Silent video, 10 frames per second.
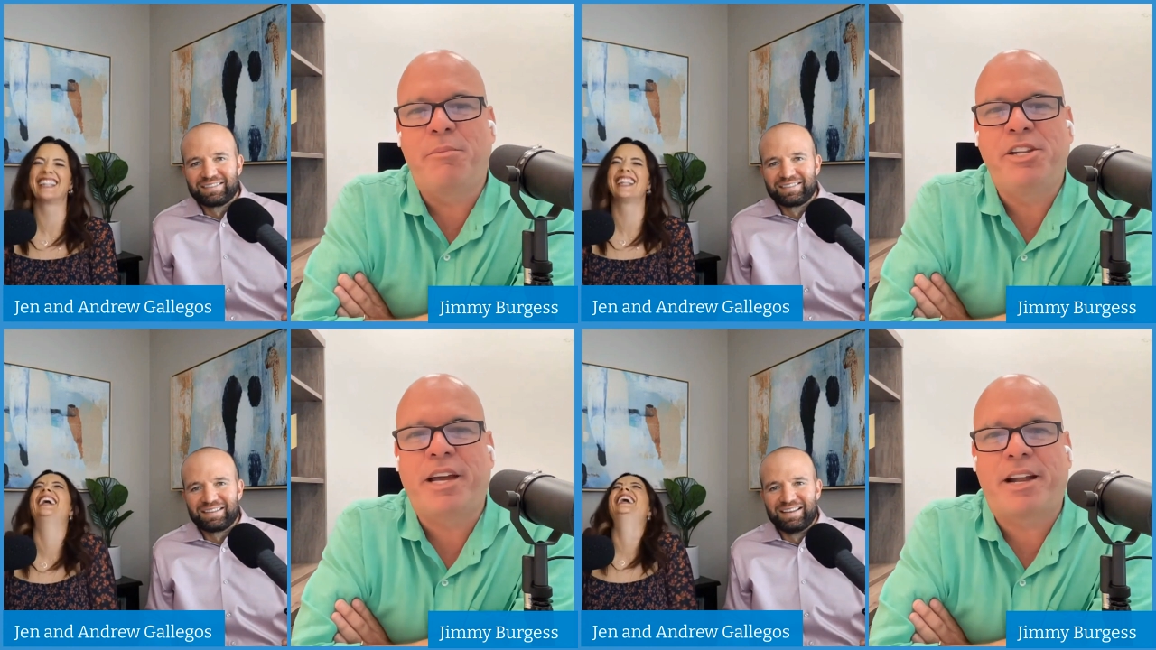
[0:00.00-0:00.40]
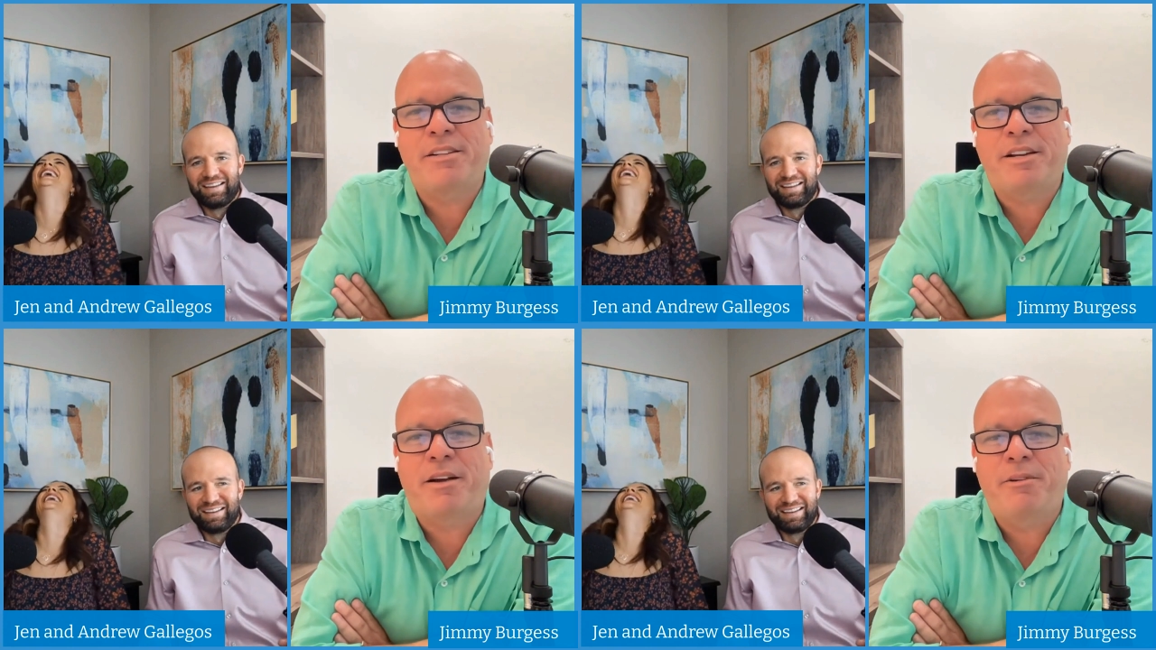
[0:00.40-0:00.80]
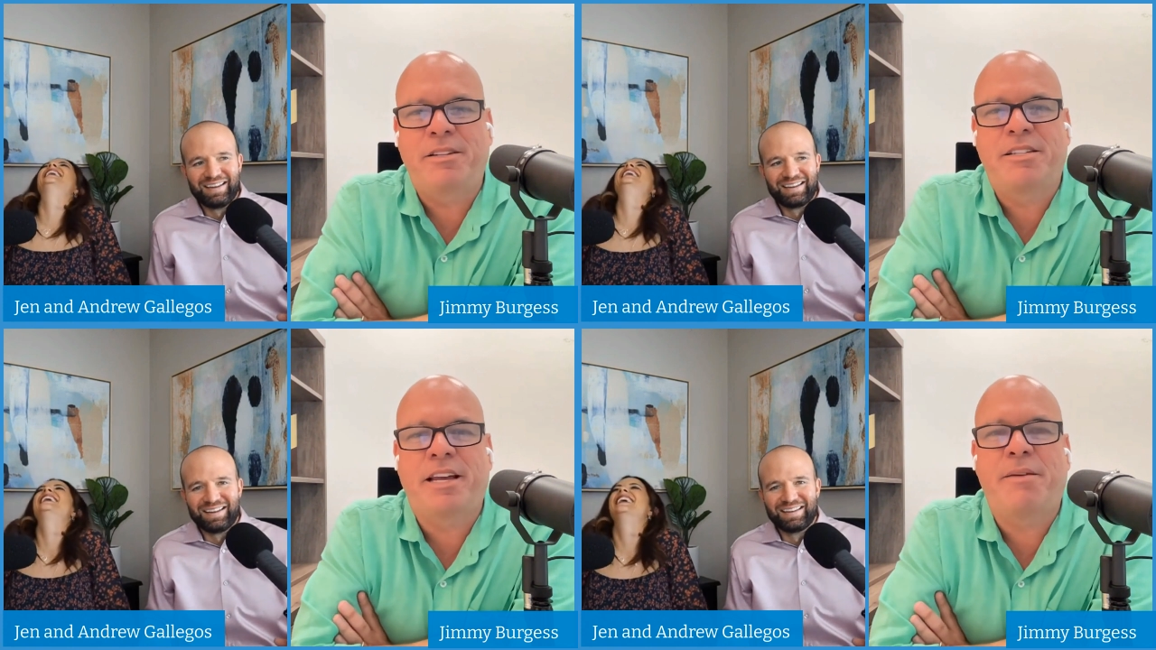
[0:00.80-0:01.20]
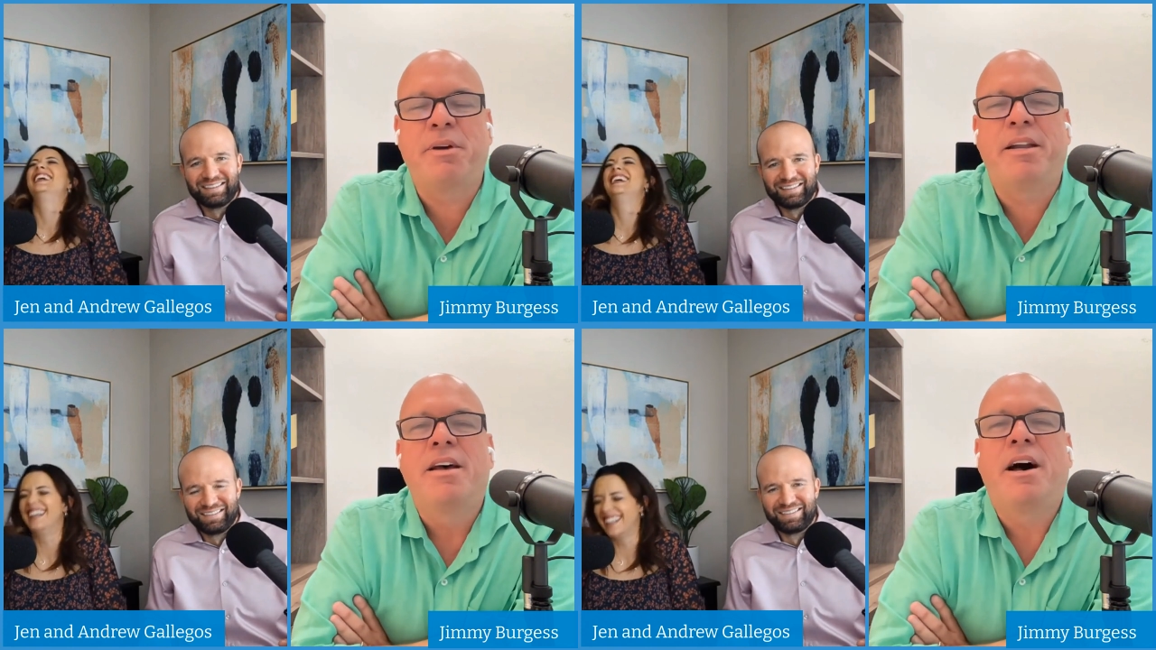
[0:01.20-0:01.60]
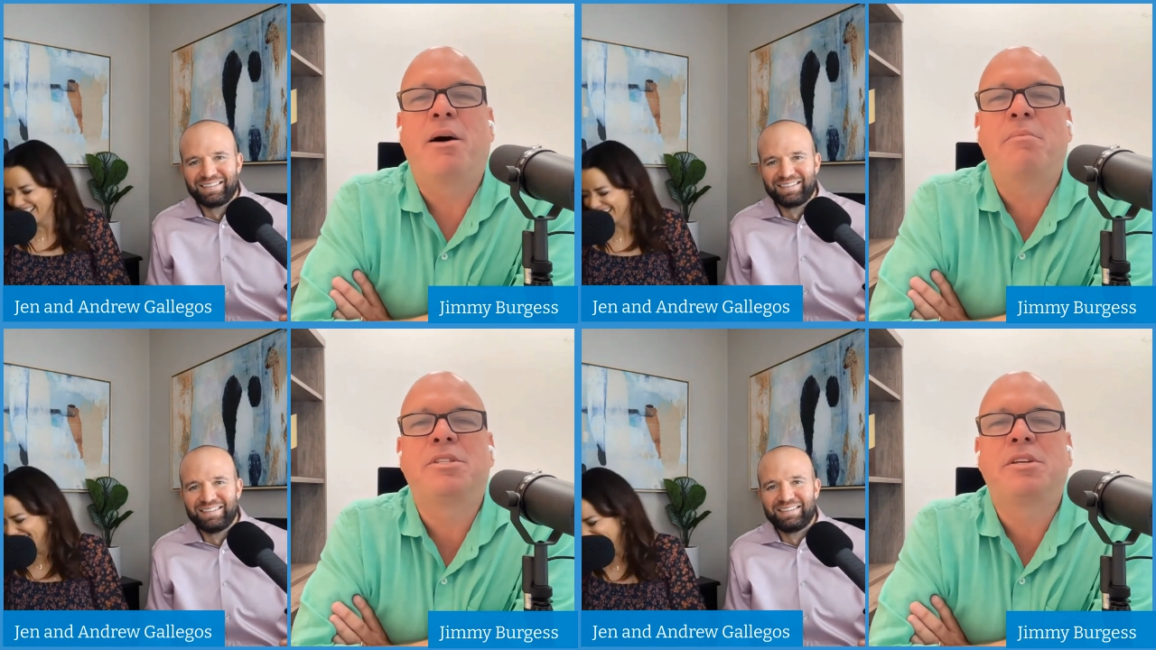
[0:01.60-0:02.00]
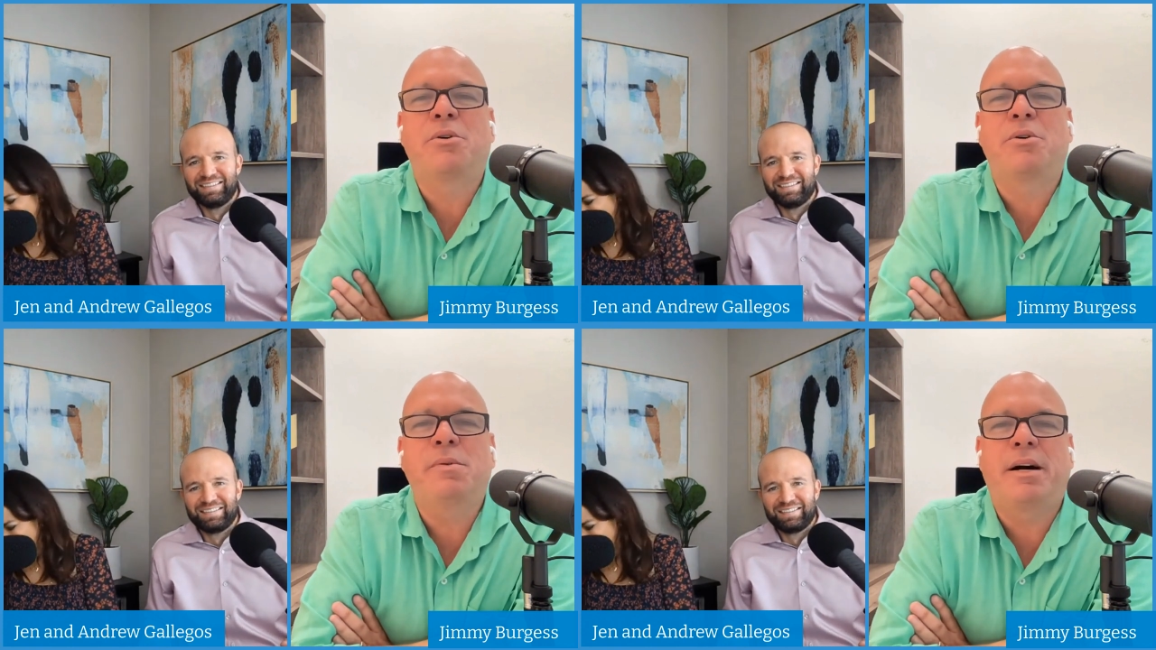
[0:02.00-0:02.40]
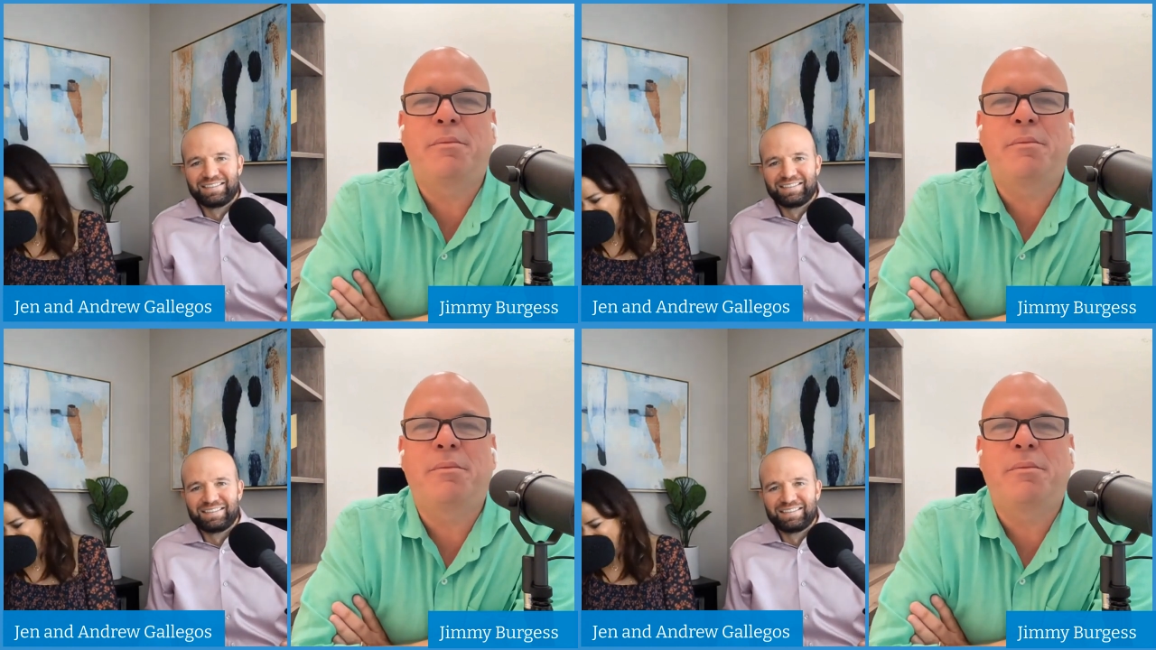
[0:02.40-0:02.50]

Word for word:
Speaker 1: mean, you gotta you gotta really say it. But um, so mm-hmm.